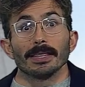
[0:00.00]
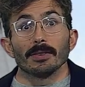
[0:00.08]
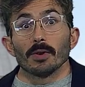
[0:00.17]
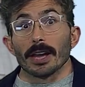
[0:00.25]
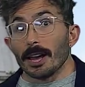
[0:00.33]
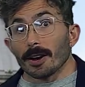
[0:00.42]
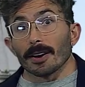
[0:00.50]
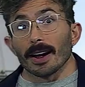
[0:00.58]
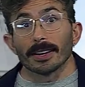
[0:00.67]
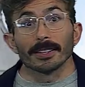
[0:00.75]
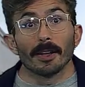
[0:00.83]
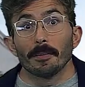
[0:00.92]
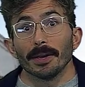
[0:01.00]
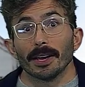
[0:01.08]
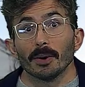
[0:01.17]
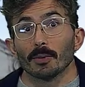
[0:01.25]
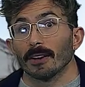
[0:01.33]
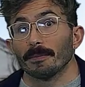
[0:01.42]
Here at Columbia,
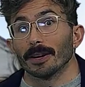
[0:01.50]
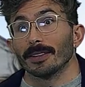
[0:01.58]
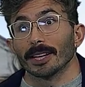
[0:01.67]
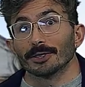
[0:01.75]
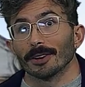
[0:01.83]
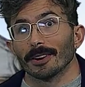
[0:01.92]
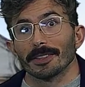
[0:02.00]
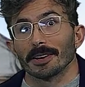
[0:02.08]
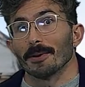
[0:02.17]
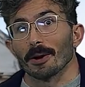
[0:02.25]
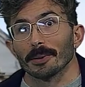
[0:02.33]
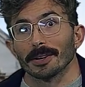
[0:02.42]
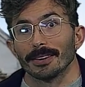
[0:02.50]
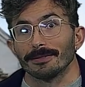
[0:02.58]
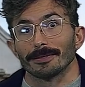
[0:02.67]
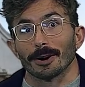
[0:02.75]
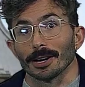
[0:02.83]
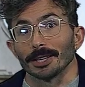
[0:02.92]
where I've been a lecturer in the Department of
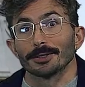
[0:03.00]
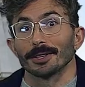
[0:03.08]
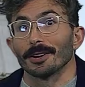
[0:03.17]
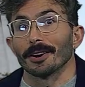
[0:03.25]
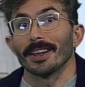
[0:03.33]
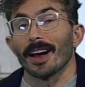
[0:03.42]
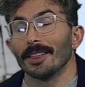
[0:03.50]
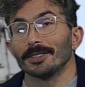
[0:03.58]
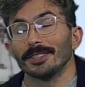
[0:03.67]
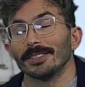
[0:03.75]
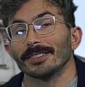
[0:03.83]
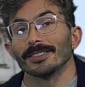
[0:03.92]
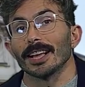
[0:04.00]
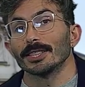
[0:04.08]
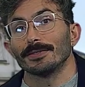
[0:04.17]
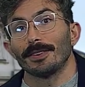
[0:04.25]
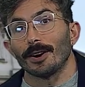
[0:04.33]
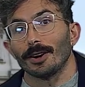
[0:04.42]
Art History and Archaeology since last
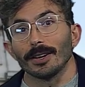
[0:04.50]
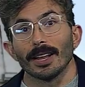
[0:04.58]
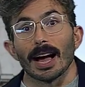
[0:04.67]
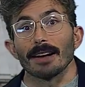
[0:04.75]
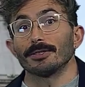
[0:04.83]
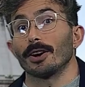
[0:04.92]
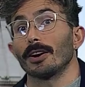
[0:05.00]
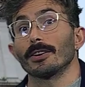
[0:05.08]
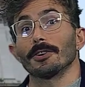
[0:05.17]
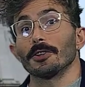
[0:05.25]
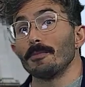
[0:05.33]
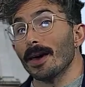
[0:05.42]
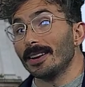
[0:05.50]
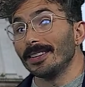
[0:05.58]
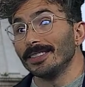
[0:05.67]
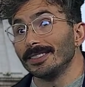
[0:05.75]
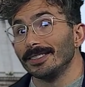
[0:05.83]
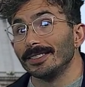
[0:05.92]
fall, I've taught art
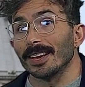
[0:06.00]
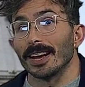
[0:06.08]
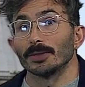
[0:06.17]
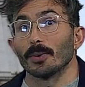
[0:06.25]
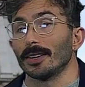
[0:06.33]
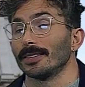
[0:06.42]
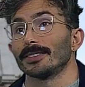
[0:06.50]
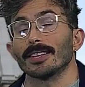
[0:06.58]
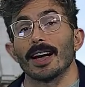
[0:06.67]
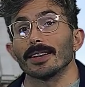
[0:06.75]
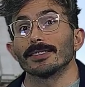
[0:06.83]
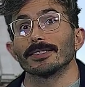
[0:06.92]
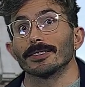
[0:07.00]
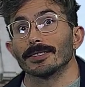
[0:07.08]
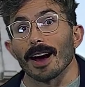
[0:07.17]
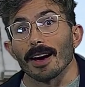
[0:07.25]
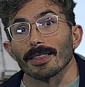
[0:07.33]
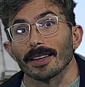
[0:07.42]
humanities, as well as classes on
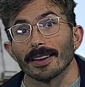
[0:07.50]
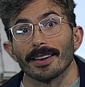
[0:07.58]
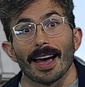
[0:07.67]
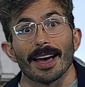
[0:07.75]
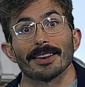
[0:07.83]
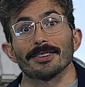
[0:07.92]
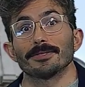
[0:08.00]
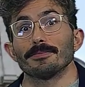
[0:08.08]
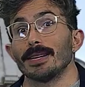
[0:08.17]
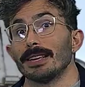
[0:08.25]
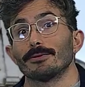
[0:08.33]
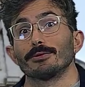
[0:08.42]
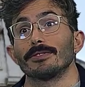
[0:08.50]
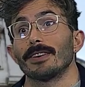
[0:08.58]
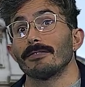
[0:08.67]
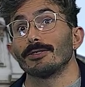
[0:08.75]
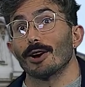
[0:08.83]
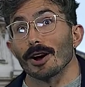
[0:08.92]
Gothic and medieval
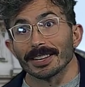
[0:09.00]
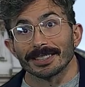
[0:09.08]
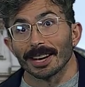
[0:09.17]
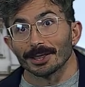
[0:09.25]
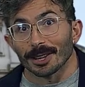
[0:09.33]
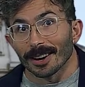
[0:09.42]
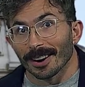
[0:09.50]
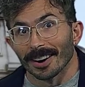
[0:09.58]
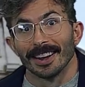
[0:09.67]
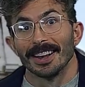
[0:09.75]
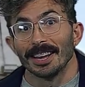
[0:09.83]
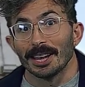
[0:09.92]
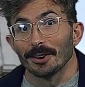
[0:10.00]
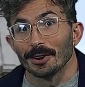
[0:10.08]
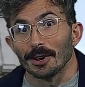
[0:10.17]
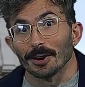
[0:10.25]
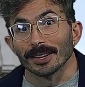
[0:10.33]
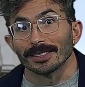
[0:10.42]
revival architecture here in New
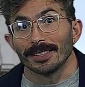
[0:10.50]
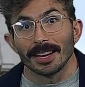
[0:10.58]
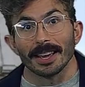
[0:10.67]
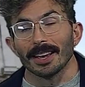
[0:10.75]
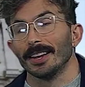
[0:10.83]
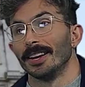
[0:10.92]
York City.